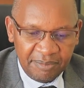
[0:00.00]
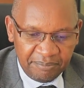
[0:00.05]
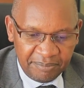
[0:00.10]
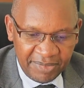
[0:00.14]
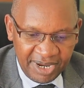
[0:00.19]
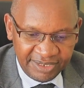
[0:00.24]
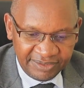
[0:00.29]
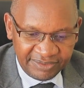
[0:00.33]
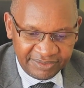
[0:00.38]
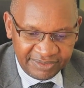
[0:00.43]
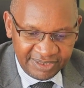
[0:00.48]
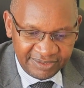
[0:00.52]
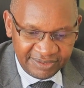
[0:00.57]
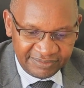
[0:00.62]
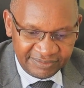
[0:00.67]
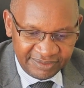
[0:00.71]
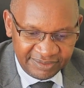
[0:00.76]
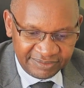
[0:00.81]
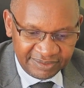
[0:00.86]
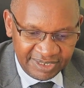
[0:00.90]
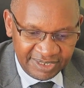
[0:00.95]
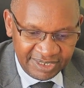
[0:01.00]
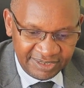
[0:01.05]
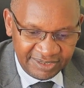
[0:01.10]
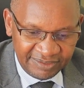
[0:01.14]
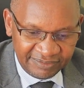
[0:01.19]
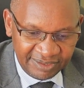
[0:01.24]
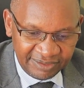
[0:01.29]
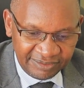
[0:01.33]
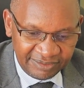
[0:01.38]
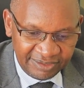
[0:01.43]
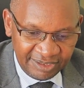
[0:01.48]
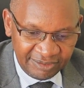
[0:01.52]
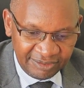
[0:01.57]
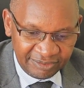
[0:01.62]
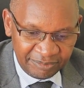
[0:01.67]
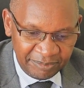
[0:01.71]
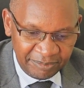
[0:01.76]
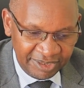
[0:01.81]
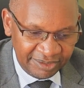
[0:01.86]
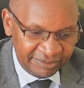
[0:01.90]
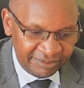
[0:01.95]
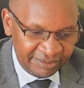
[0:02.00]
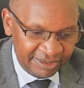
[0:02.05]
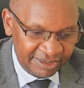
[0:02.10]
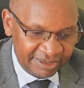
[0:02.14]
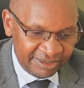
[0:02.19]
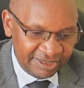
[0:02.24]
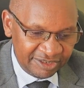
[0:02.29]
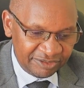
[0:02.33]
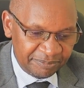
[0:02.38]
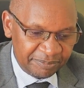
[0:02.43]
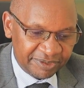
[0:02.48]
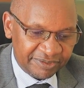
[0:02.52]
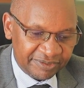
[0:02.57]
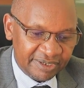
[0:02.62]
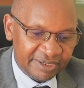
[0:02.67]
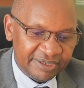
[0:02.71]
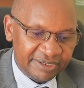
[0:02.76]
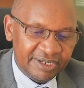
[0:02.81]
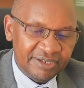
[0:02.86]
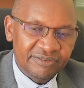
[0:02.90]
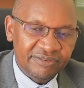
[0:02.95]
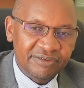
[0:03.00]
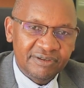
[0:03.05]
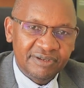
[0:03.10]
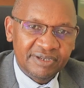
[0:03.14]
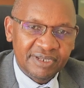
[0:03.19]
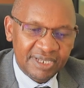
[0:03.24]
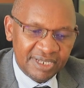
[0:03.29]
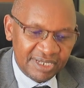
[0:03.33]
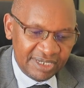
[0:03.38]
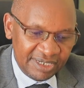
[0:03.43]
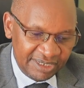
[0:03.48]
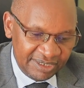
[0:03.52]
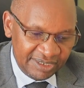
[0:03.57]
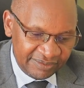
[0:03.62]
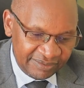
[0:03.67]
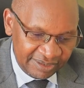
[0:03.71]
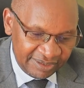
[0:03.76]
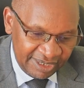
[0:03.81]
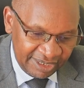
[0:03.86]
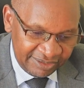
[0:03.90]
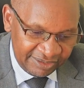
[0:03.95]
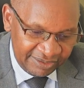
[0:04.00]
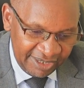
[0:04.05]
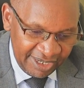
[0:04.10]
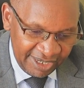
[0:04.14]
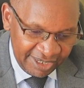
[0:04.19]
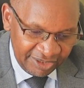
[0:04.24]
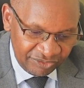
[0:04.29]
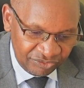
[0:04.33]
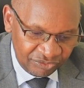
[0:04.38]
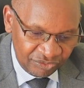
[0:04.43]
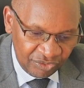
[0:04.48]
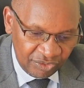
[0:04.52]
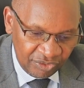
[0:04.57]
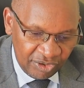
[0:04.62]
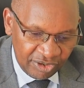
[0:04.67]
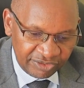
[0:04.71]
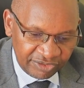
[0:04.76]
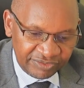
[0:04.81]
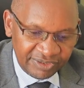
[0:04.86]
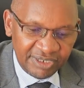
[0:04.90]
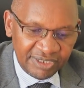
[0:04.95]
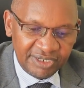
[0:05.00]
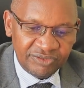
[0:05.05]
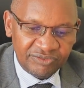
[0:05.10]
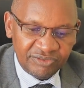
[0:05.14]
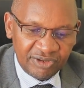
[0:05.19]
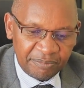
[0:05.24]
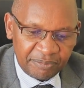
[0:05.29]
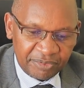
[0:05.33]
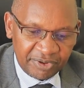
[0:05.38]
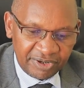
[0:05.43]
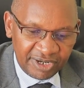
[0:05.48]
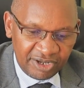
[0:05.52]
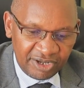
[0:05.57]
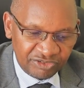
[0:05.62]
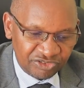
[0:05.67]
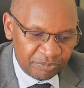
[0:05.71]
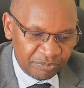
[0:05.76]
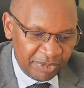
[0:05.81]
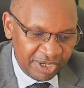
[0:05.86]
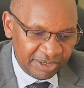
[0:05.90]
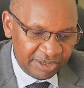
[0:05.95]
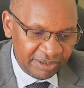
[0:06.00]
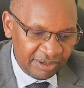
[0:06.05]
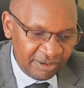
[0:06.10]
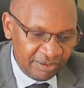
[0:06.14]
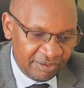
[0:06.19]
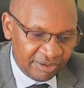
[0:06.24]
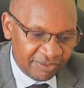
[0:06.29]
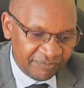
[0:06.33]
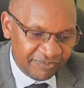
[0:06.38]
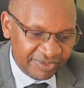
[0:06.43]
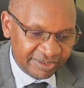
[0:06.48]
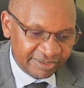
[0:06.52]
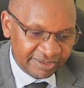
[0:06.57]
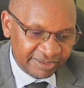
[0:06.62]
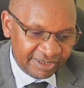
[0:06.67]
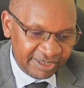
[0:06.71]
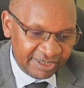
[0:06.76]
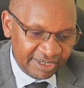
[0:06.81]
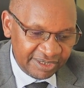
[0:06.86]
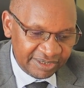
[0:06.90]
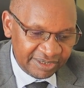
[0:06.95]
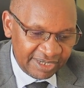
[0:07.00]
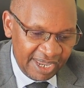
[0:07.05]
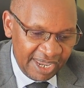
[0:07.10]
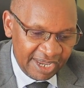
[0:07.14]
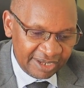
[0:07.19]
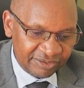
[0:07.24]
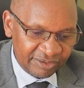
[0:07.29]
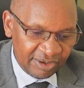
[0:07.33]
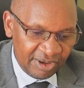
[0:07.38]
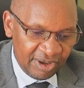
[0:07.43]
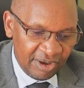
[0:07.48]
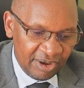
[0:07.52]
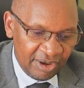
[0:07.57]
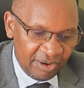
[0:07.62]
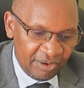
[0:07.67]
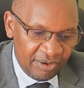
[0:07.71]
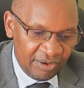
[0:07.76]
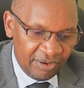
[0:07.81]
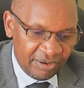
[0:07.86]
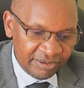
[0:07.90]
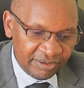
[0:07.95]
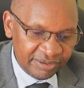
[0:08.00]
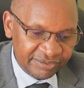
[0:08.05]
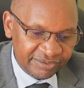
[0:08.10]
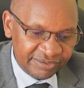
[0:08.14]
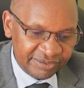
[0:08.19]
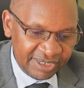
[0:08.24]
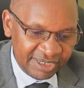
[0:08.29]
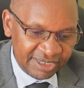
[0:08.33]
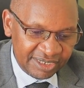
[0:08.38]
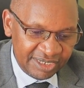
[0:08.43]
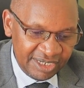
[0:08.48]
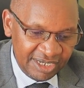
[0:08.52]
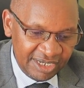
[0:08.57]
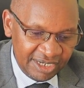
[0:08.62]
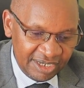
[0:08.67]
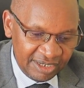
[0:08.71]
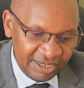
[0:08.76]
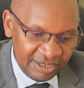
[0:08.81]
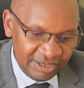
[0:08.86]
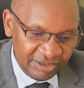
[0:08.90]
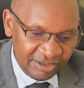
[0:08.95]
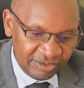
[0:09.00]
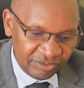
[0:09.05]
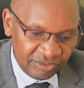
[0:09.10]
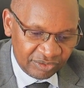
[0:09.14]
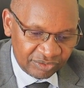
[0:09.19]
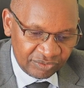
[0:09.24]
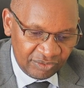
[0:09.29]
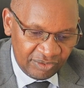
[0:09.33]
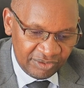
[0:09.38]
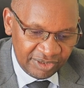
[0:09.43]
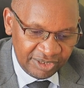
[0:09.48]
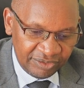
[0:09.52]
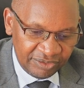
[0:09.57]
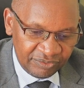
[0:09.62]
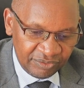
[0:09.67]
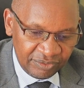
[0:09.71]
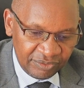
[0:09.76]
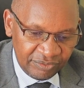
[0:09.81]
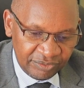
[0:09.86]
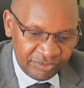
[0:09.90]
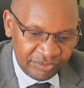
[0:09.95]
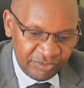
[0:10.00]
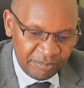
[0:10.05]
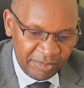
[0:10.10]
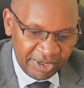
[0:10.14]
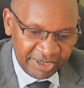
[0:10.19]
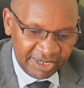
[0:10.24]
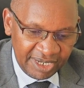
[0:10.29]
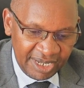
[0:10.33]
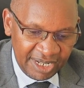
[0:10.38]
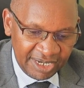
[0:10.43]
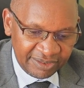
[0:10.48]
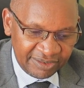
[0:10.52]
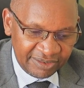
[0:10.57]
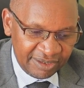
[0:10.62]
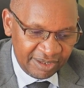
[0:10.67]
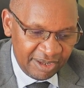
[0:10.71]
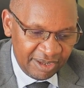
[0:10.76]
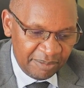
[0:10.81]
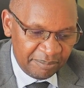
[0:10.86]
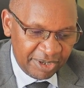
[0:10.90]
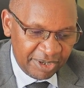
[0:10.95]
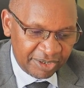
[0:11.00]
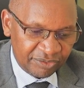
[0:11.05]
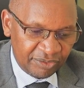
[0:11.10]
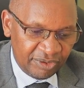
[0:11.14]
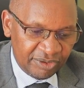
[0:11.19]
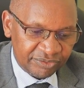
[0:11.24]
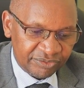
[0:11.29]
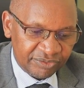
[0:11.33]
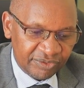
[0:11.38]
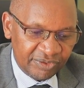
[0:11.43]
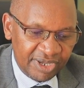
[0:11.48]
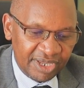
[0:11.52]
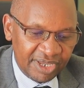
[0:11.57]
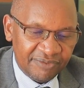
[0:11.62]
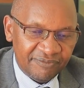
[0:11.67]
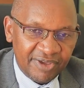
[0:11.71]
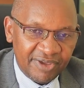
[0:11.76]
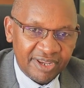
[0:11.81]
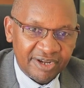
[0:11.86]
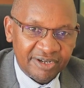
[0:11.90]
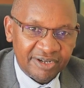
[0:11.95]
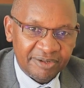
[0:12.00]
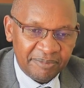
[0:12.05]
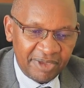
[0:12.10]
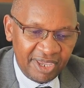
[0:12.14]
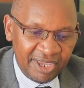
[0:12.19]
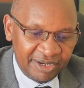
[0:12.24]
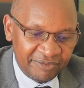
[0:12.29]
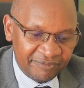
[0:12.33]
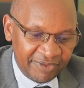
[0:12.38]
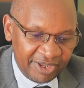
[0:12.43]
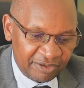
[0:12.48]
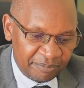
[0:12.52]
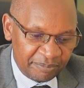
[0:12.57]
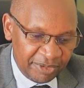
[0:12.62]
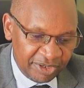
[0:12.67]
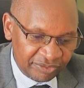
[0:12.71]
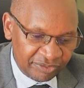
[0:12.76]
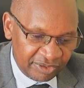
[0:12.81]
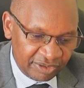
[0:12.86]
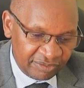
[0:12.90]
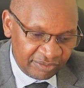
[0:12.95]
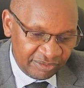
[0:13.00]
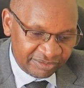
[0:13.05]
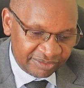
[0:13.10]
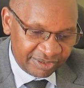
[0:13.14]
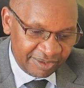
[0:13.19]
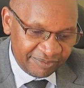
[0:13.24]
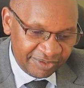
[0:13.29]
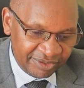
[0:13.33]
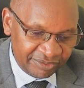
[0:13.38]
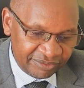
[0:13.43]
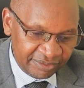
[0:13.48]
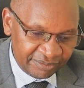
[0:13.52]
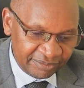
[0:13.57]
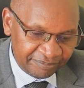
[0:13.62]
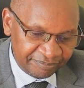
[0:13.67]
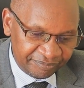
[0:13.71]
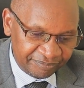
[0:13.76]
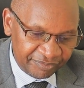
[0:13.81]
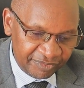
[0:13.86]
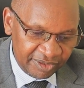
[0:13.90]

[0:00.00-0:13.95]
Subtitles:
My thesis, ladies and gentlemen, in this presentation is that adherence to God's initial pronouncement on vegetarian diet holds the key not only to good human health, but also environmental conservation.